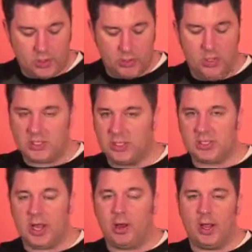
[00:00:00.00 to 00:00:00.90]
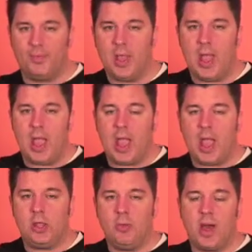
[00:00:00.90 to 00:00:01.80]
Judas Iscariot.
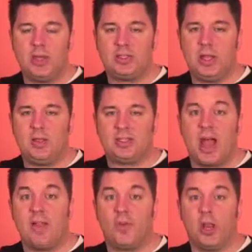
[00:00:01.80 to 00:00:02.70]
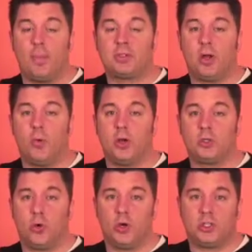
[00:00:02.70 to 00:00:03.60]
And you might have seen the Seinfeld episode where
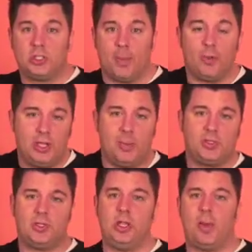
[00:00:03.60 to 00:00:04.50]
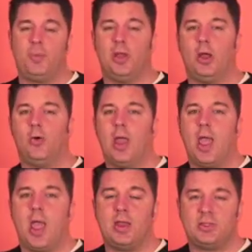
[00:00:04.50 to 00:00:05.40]
George double dips a chip, you know.
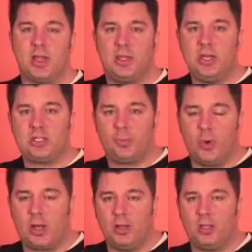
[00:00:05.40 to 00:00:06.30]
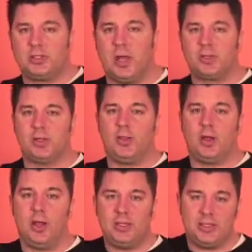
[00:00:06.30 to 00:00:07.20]
And it's not that he's sprinkling the sauce on
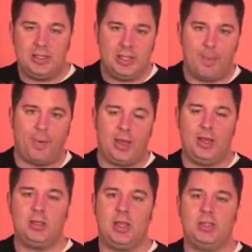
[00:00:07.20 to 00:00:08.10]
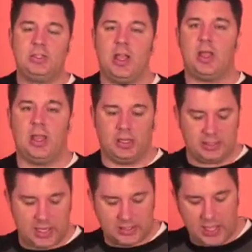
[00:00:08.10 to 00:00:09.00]
there, he's dipping it, he's dunking it.
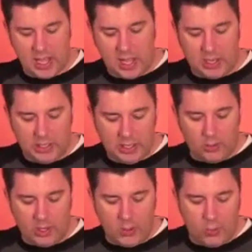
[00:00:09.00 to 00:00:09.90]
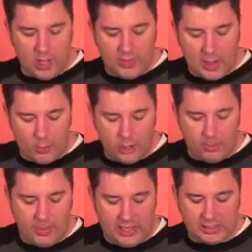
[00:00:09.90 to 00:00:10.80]
So that's literally what that
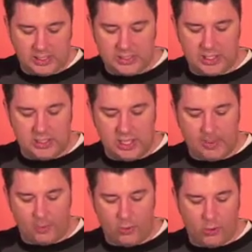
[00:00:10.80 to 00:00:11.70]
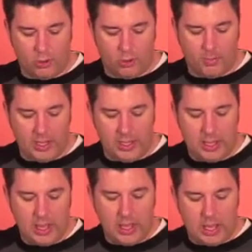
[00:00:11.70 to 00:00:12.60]
word means, is to dip or
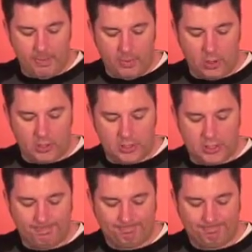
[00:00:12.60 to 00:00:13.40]
be immersed.